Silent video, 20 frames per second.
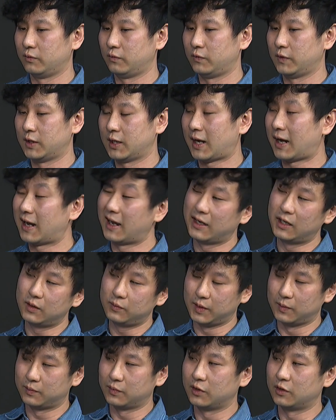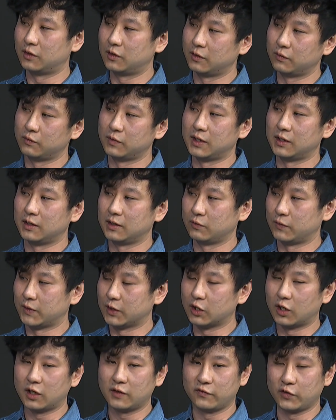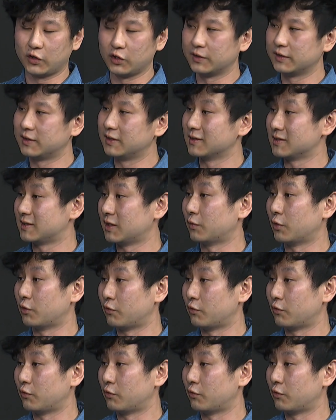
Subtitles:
We hired people and we got volunteers that